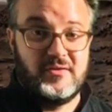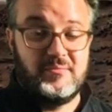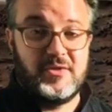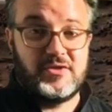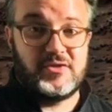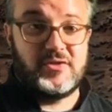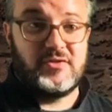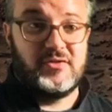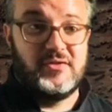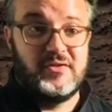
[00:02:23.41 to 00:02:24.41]
Make
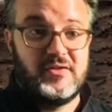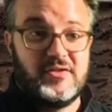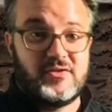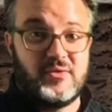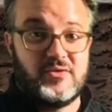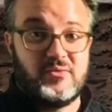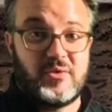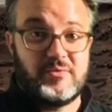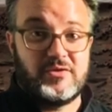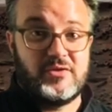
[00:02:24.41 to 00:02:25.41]
sure it's going to
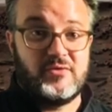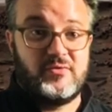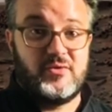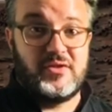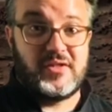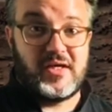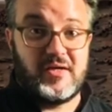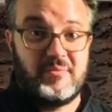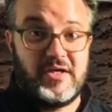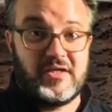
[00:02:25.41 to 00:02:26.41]
represent your food in a
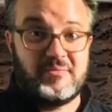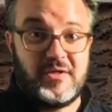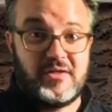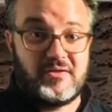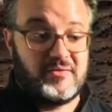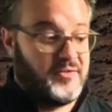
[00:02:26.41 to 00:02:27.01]
compact manner.